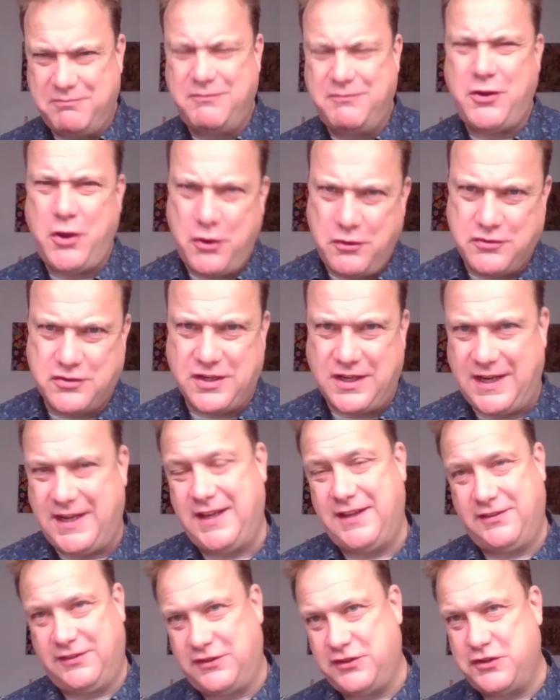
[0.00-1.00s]
usually
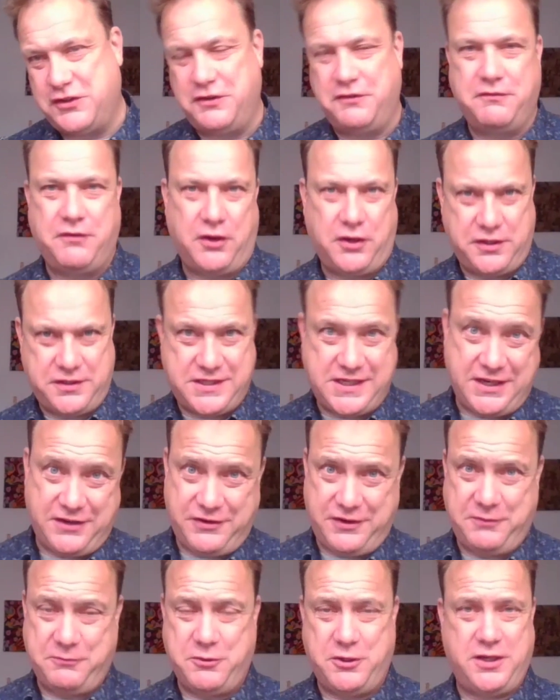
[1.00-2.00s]
it's to do
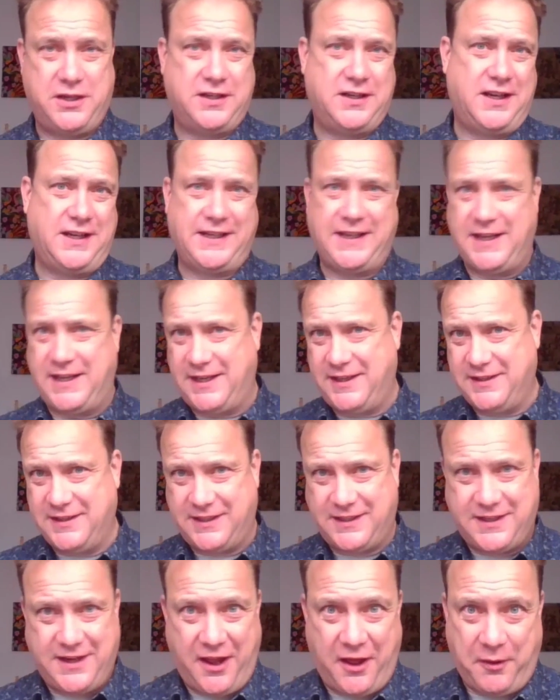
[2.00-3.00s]
volunteering work, like getting the
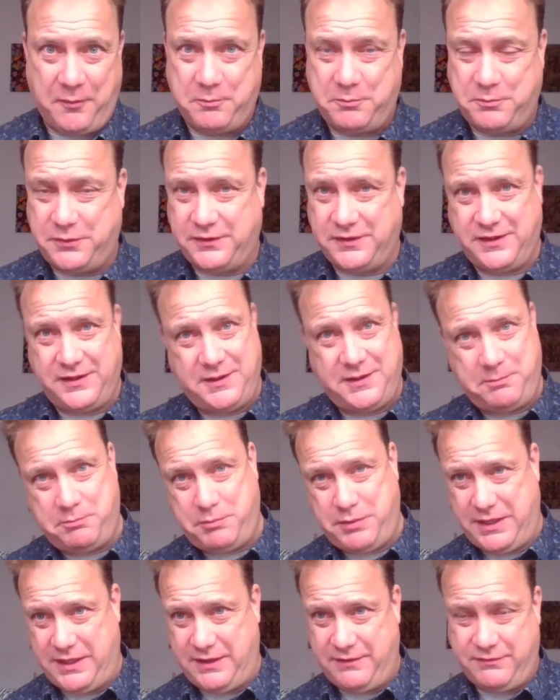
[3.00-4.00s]
cubs and the
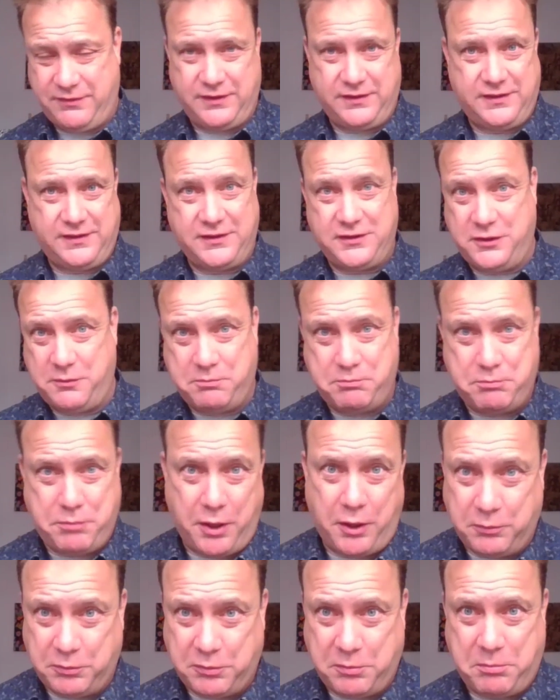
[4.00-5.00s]
beavers to do
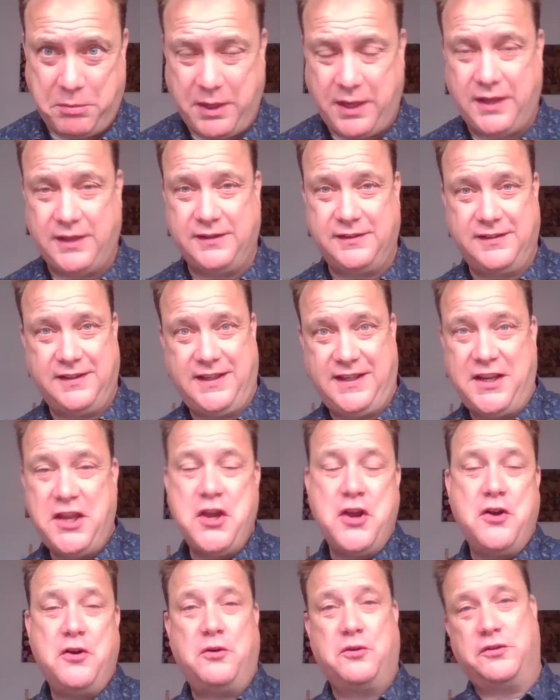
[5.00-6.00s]
bulb planting,
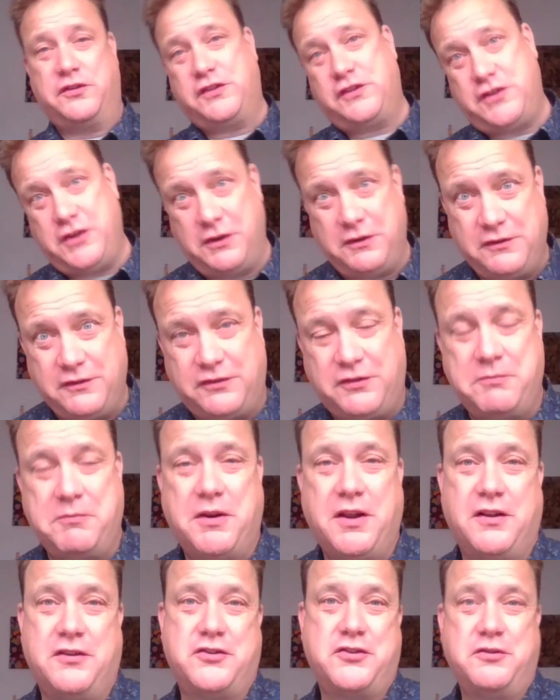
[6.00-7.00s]
or students from
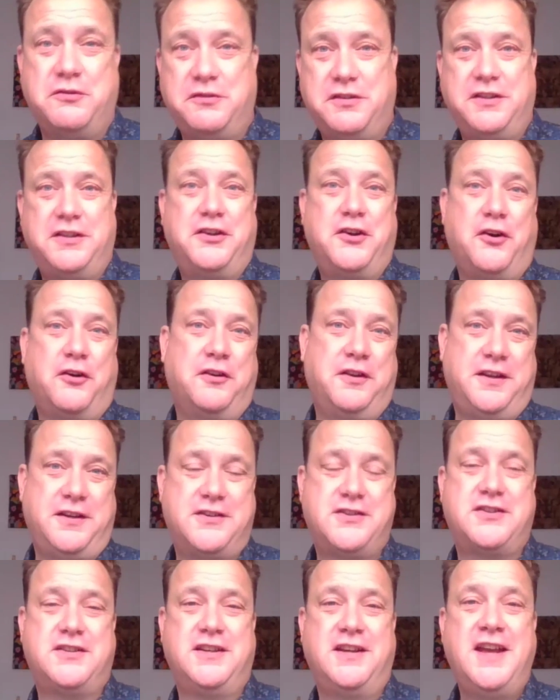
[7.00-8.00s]
Carshalton
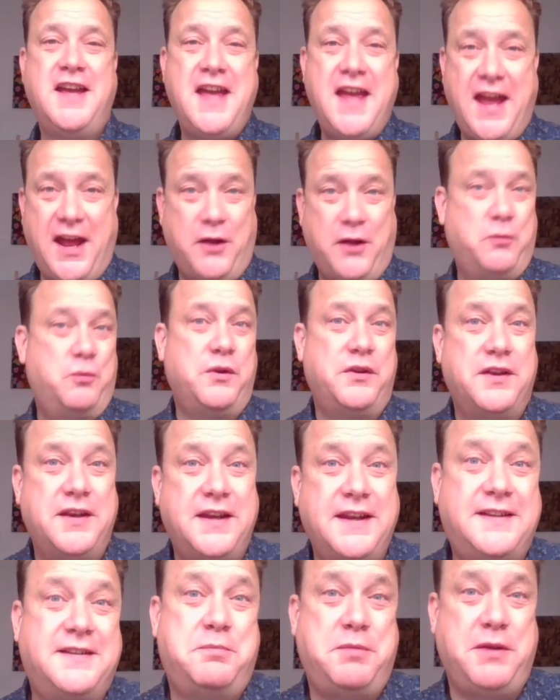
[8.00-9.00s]
College to help with
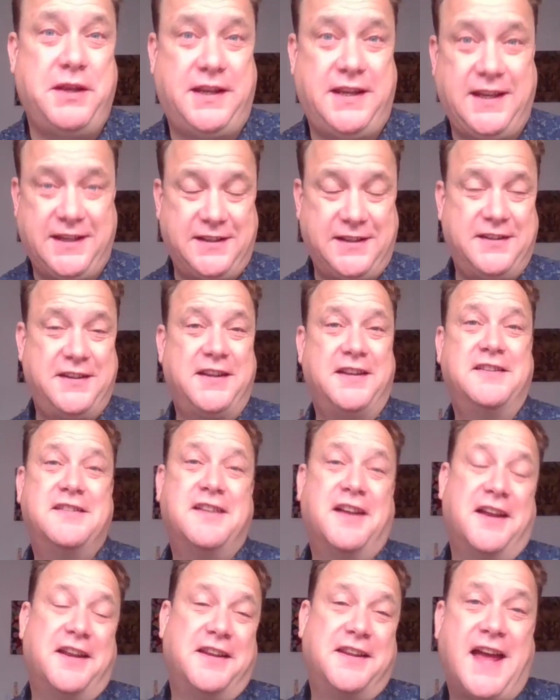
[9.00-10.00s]
litter picking and things
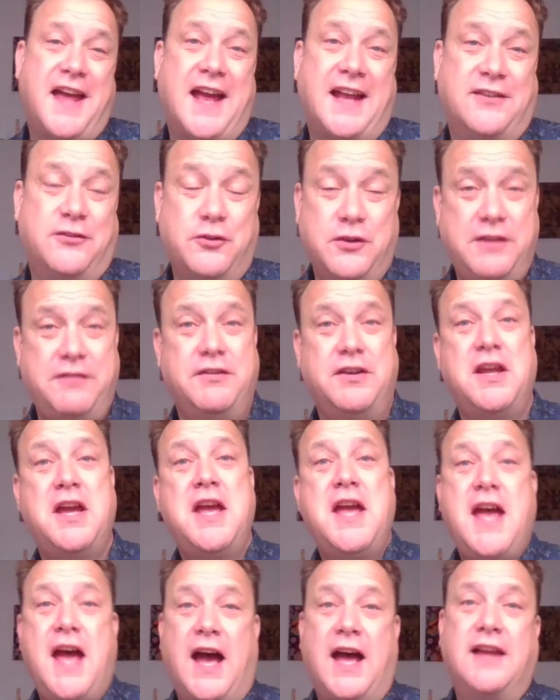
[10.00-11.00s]
like that, or even
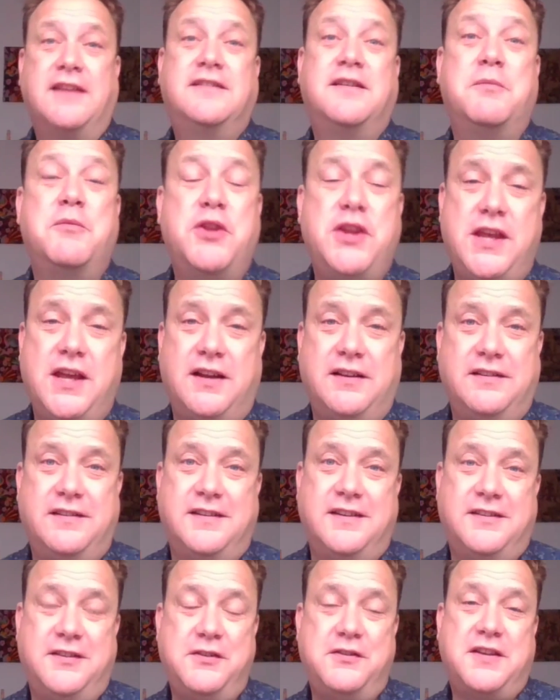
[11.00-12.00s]
some of the
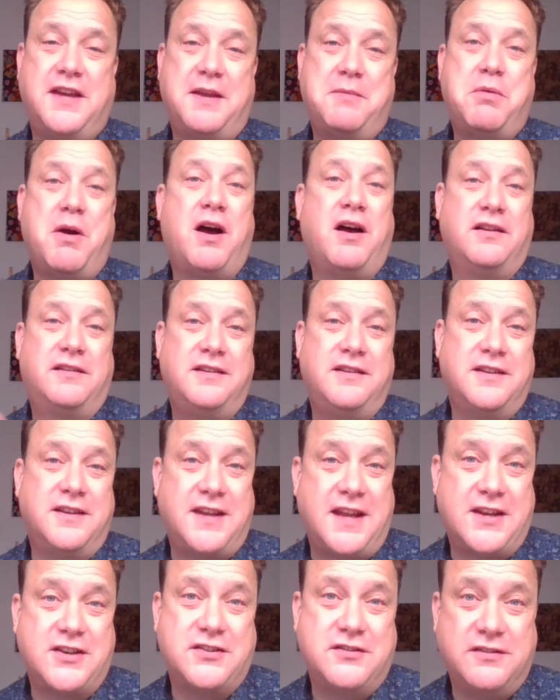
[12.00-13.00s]
youngsters who take part in the
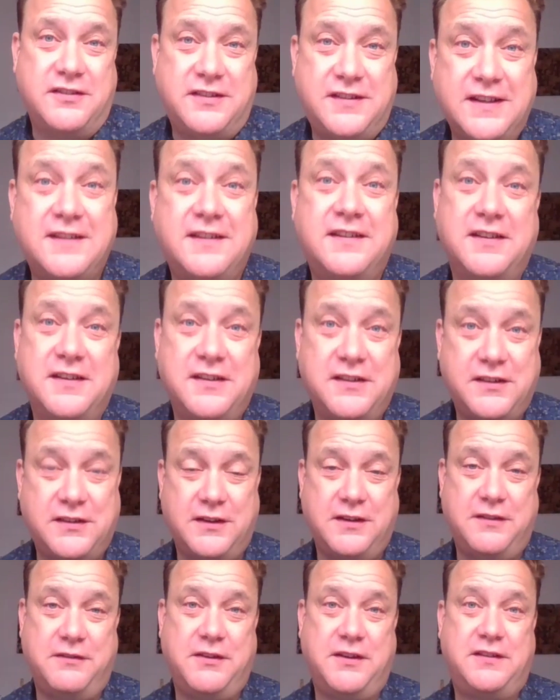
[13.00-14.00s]
National Citizen
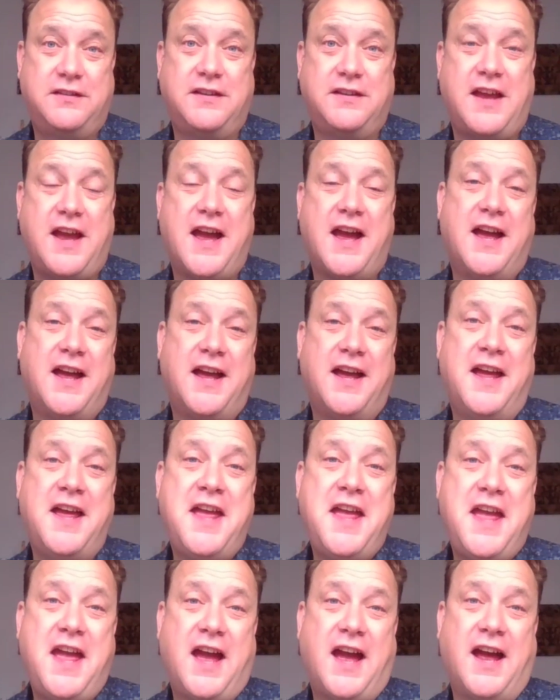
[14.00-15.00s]
Service,
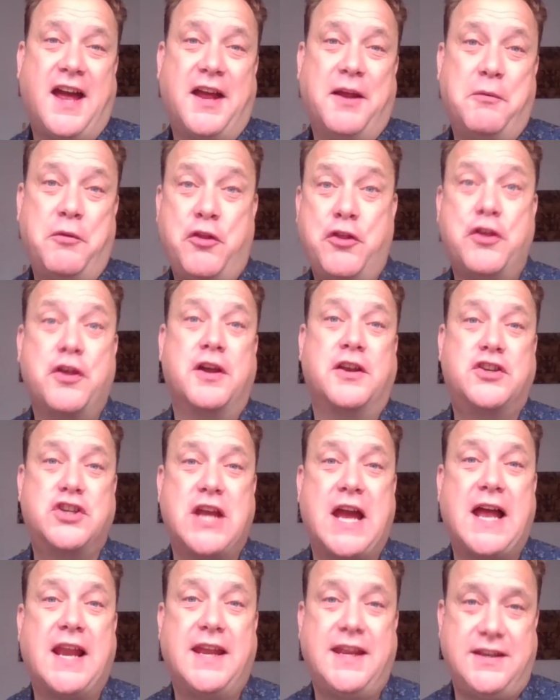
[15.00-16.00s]
the
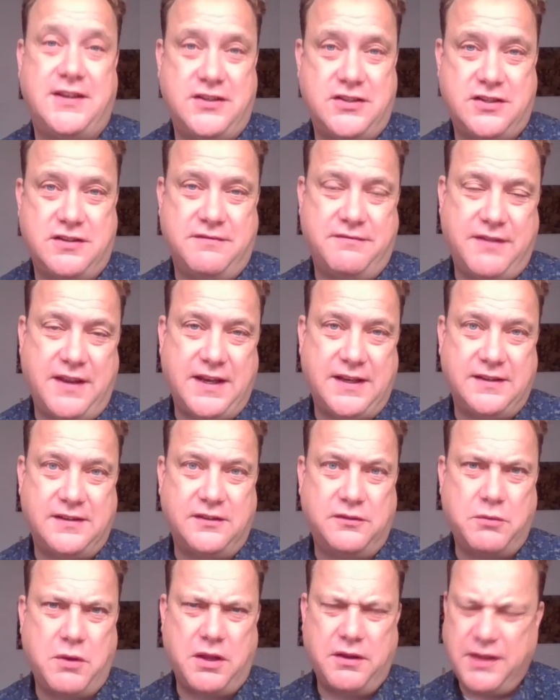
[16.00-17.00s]
Challenge event
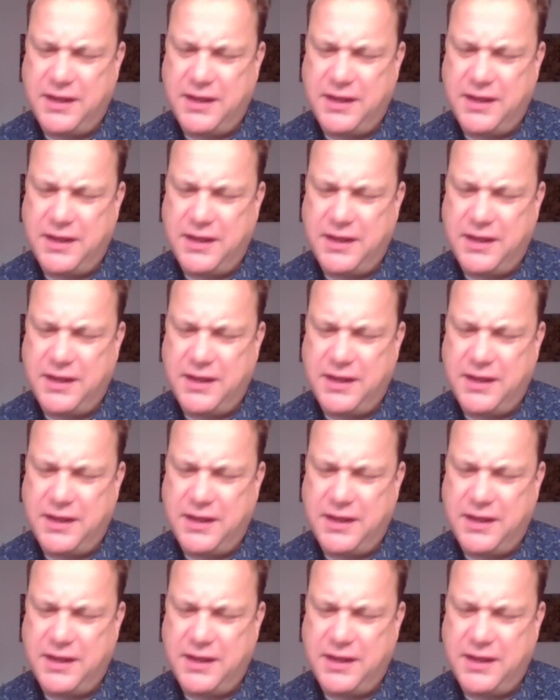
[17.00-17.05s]
as well.